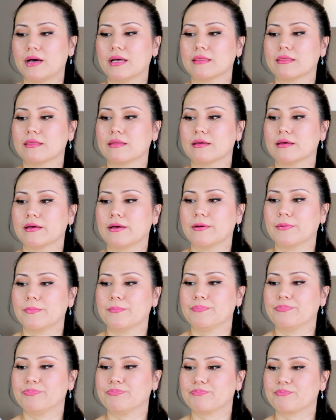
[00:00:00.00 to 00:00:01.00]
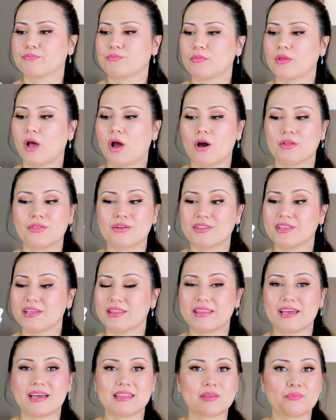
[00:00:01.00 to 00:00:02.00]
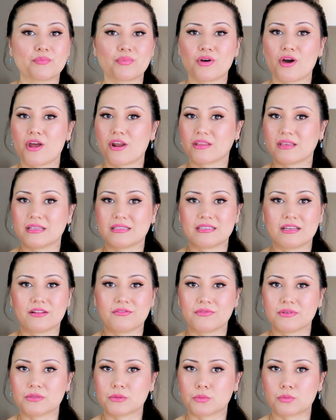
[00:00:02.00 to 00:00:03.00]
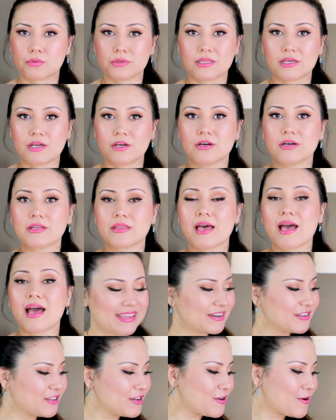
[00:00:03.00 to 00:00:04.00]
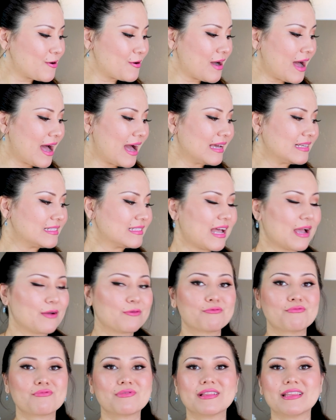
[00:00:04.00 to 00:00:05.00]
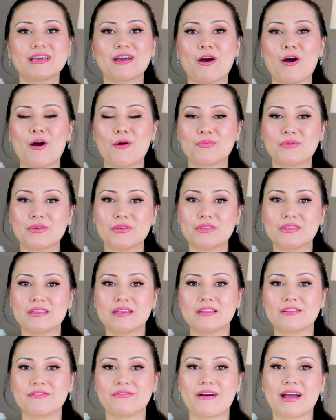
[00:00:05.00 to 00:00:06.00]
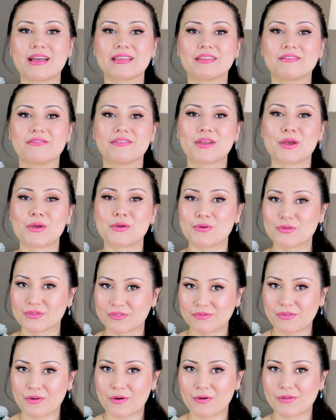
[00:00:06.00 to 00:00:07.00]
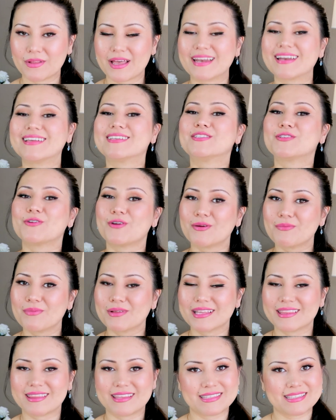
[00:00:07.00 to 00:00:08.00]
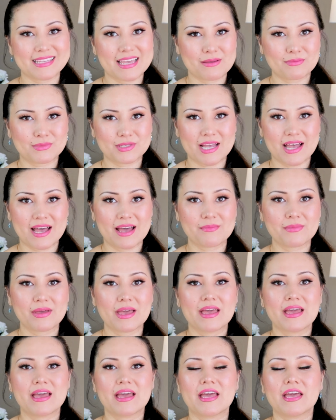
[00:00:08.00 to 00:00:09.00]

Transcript: But other than that, the product itself is really good. There you go, guys. I really hope you did find the video useful and enjoyable at the same time.